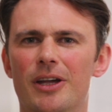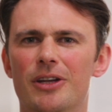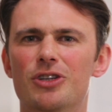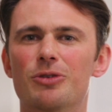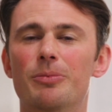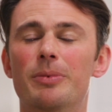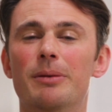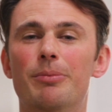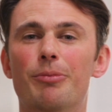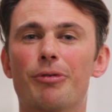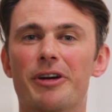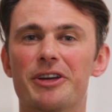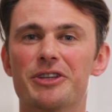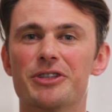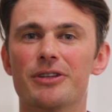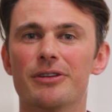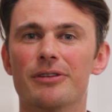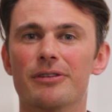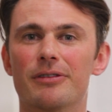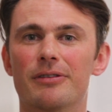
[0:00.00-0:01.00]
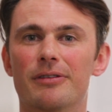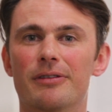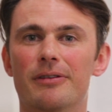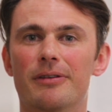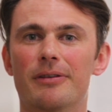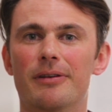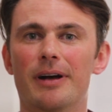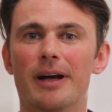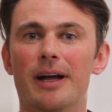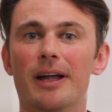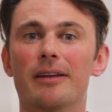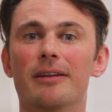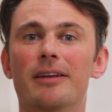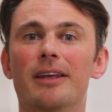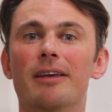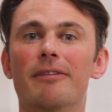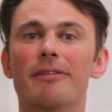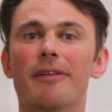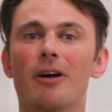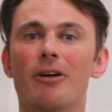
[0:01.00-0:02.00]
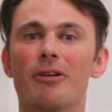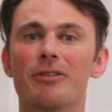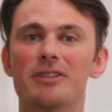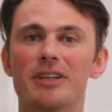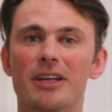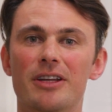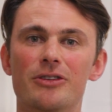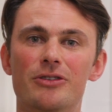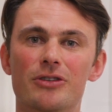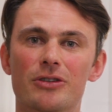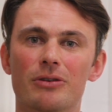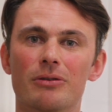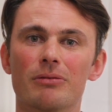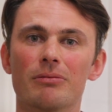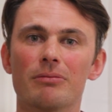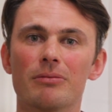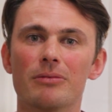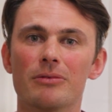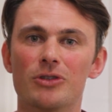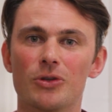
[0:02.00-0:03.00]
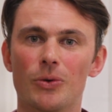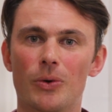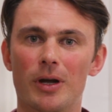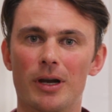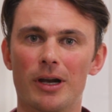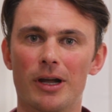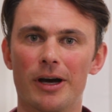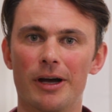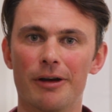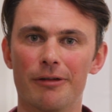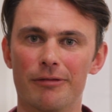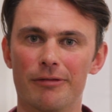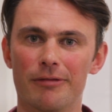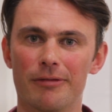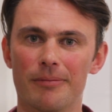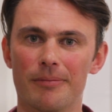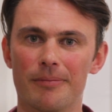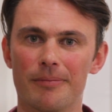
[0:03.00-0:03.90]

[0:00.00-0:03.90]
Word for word: to be present and give our attention to our life.